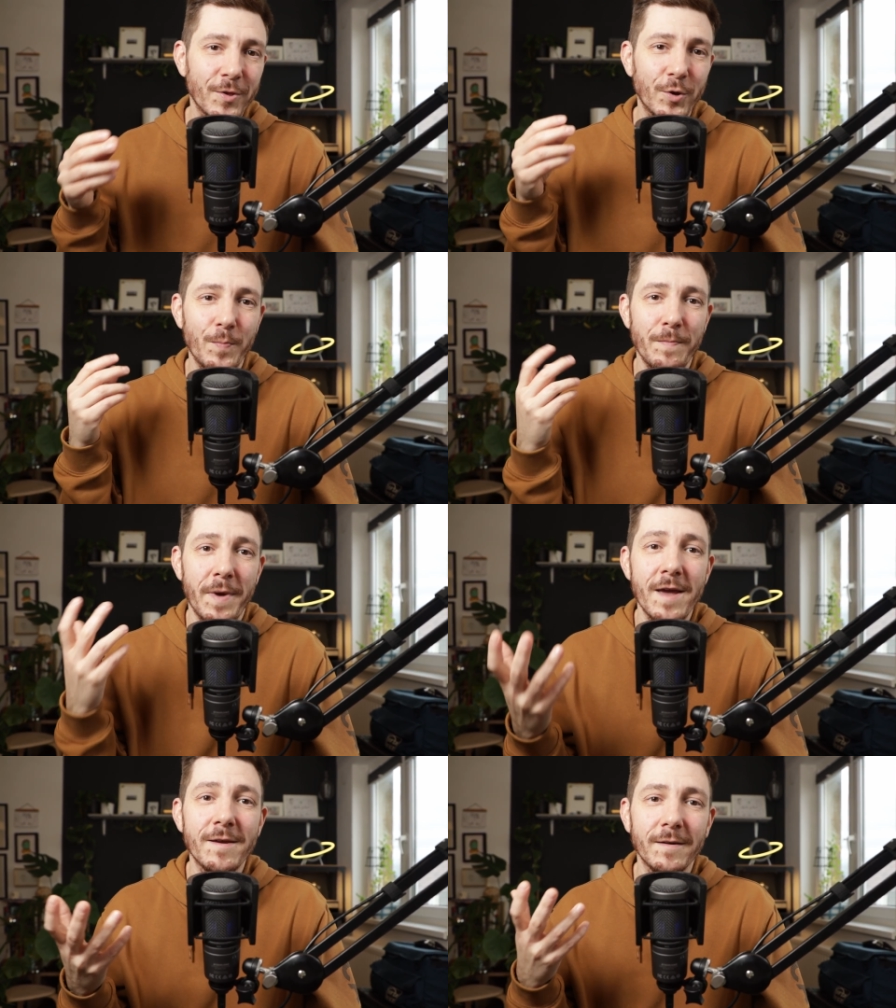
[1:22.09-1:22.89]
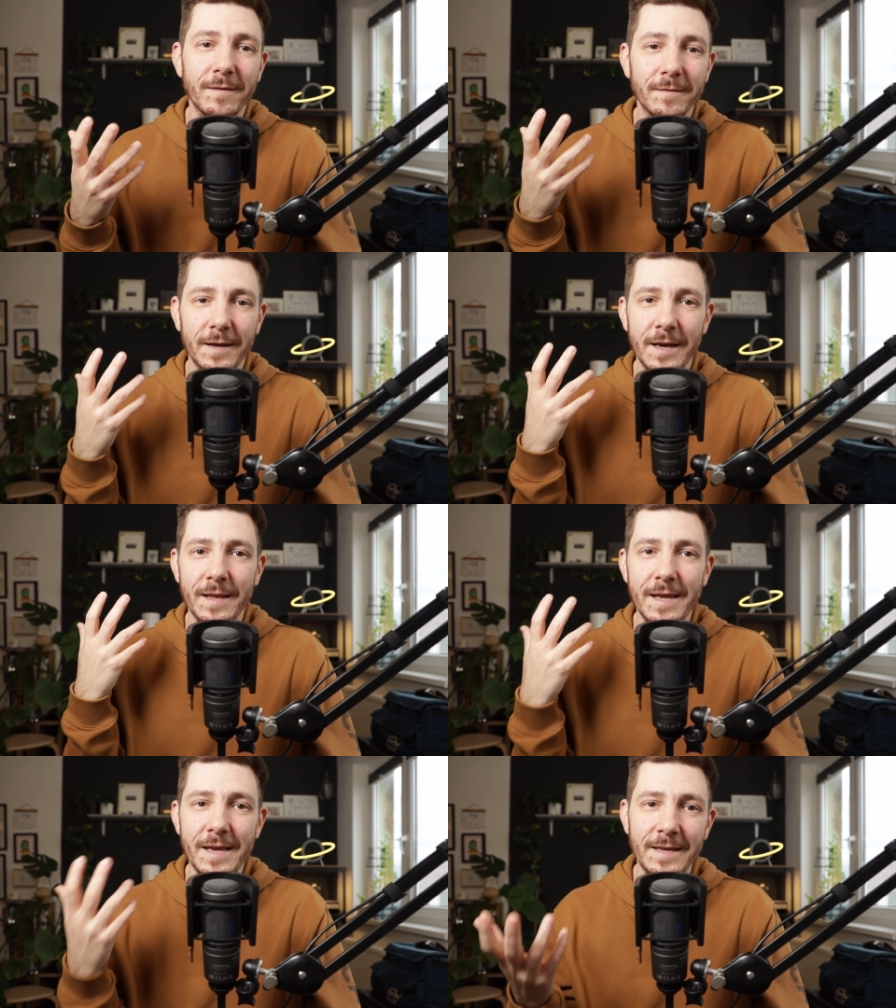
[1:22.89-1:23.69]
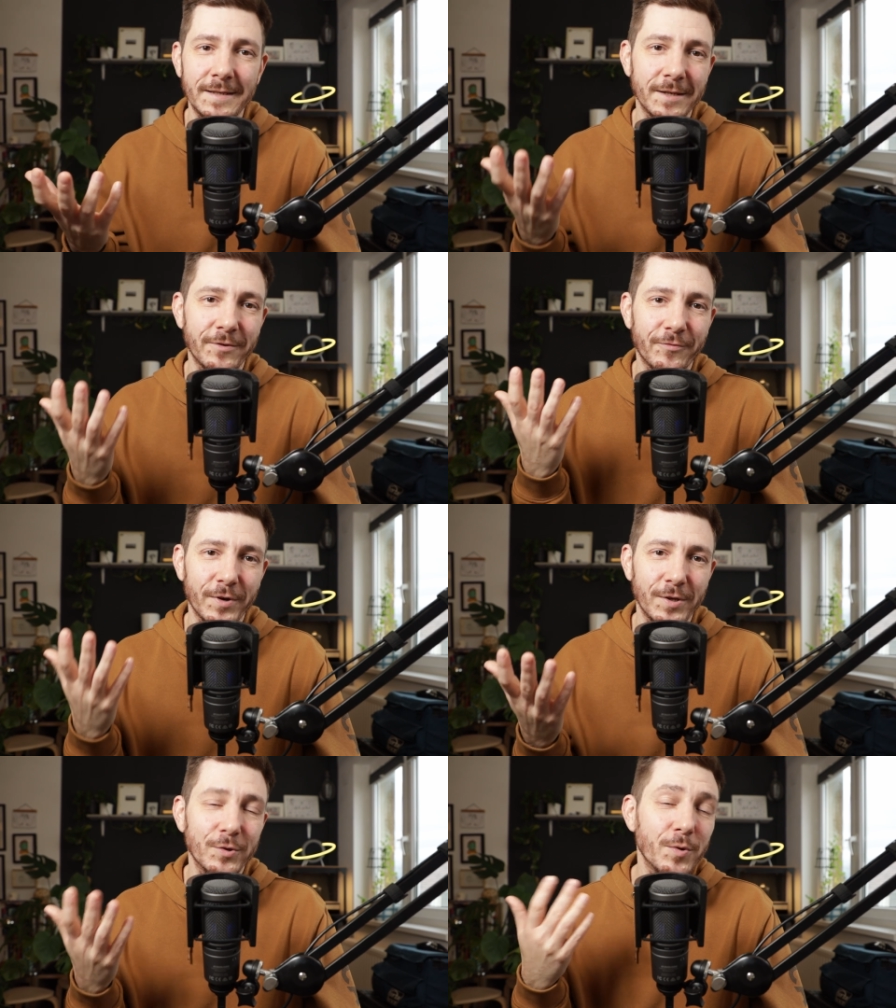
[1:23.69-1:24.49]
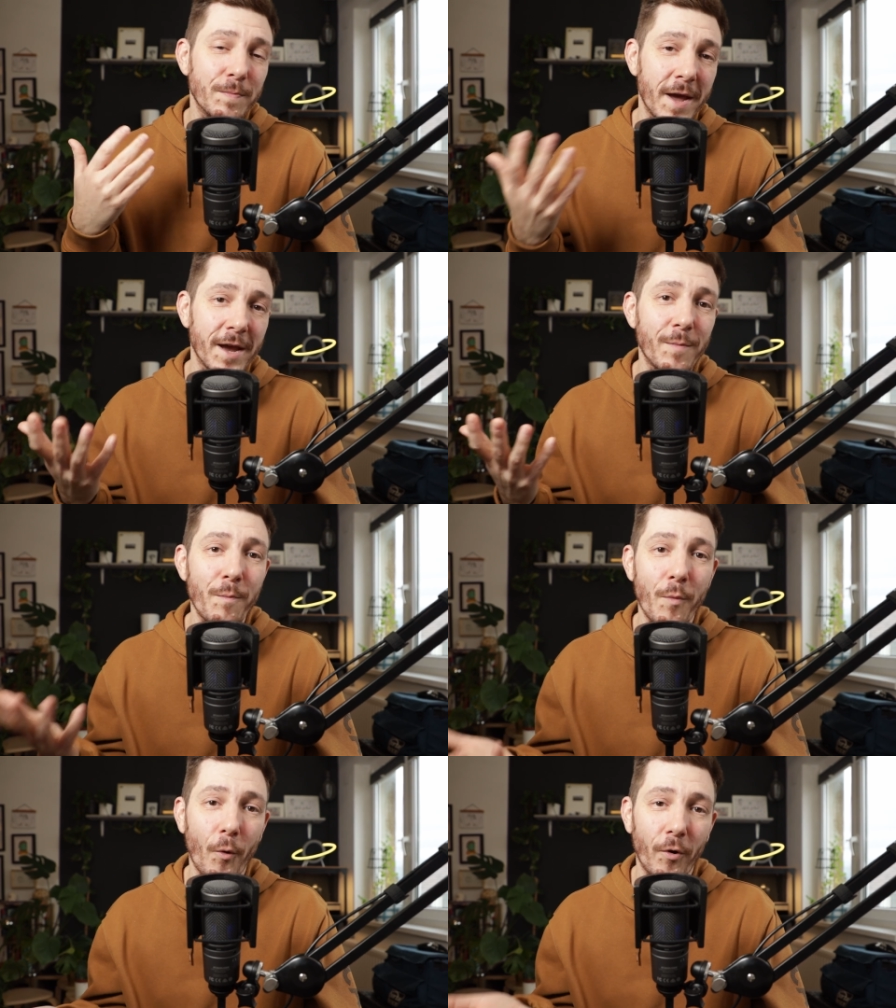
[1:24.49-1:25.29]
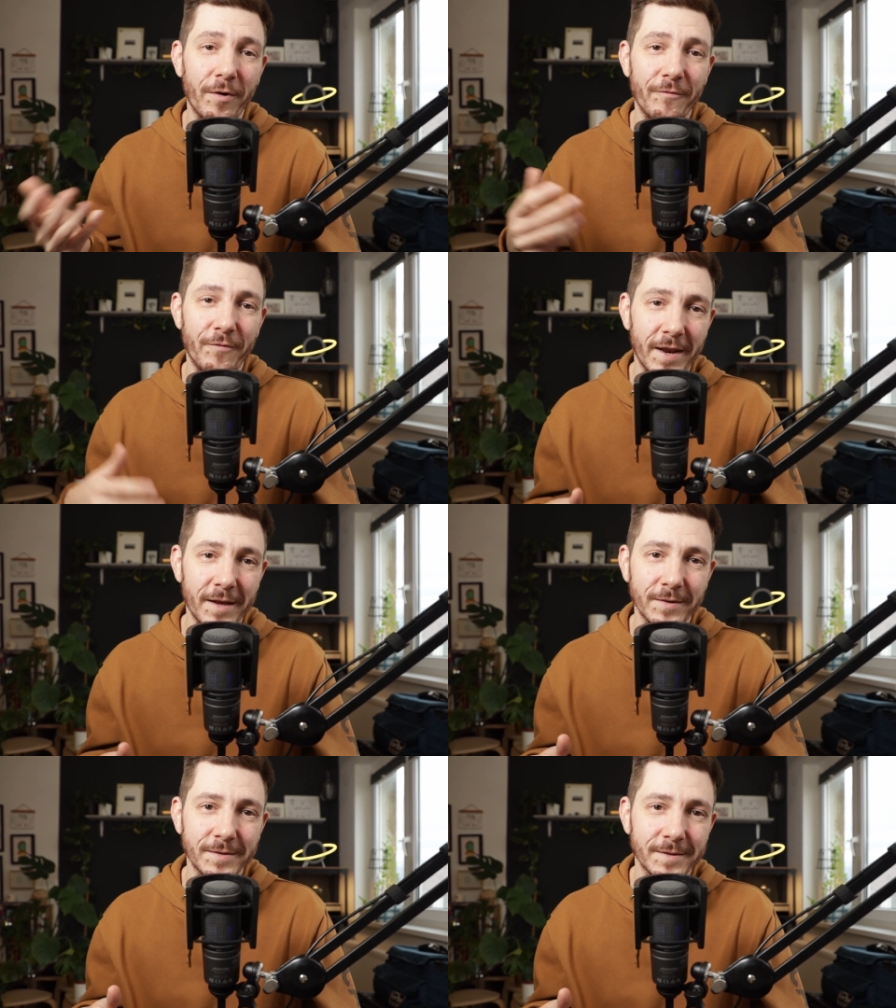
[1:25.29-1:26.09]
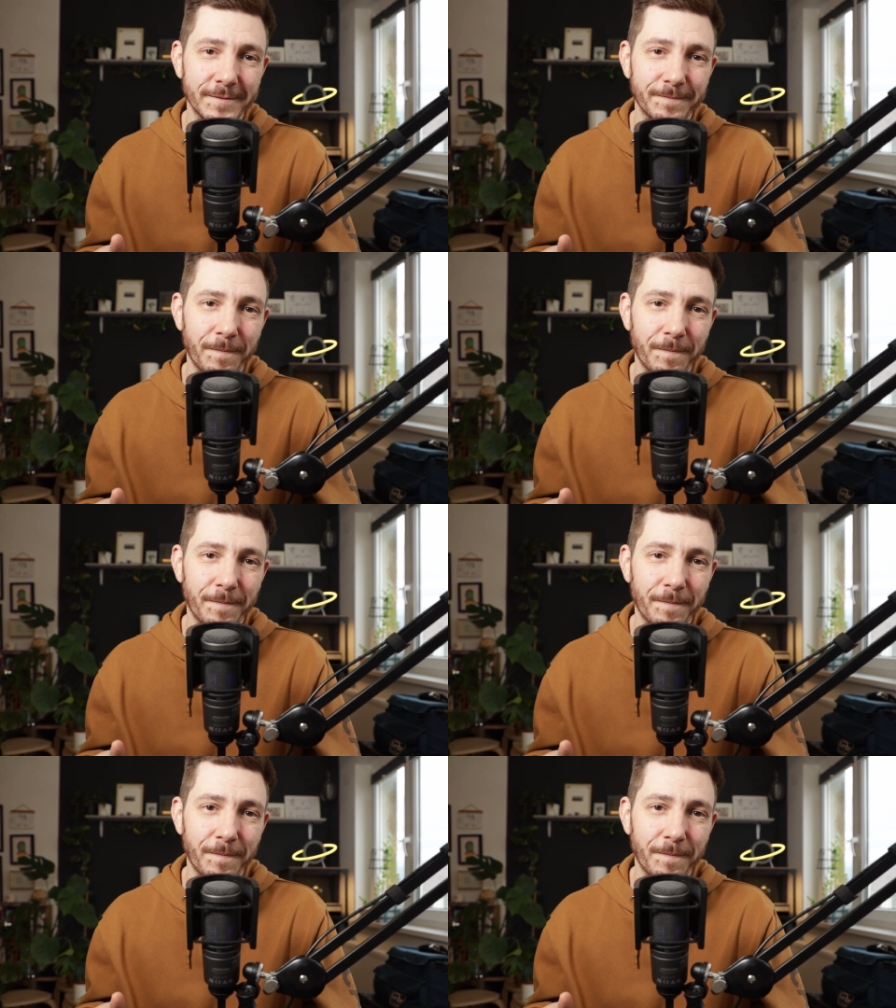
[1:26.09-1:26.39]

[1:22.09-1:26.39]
to make it easier for you to make more videos.